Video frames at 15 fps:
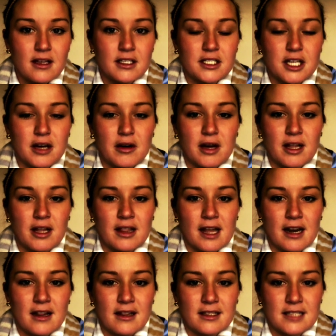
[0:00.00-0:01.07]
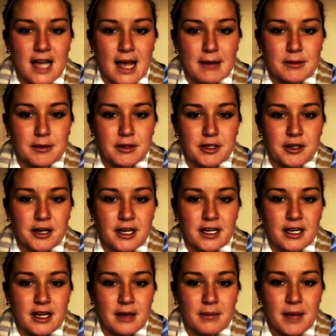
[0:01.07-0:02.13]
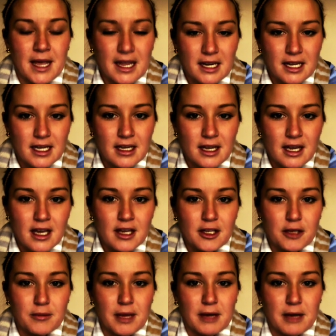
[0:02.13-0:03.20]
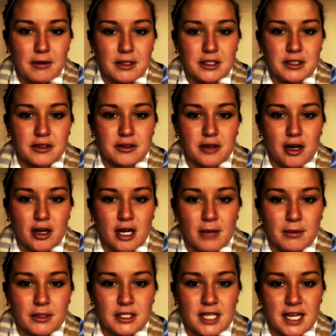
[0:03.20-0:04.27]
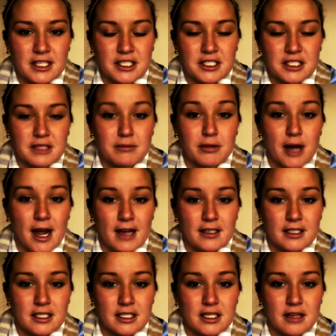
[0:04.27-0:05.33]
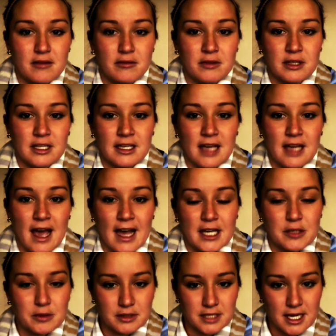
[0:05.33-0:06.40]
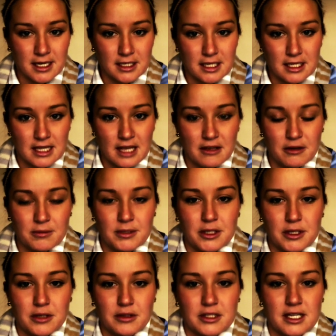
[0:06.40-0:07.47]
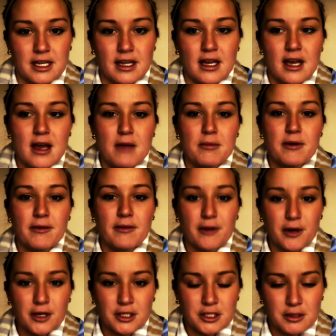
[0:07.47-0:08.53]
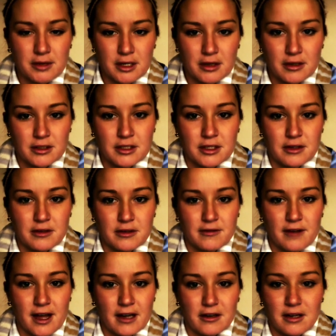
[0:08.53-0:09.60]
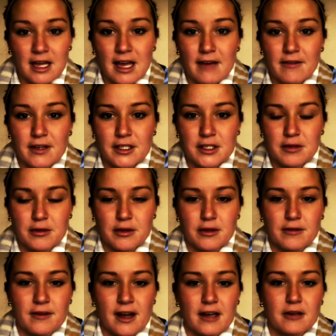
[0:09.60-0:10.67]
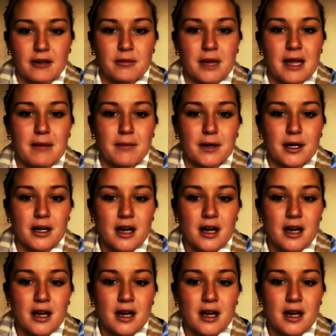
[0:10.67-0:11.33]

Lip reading: So a lot of the times when you create a painting, you may want to draw a couple sketches and practice the actual technique that you'll be using before you do it onto your final canvas or your final paper.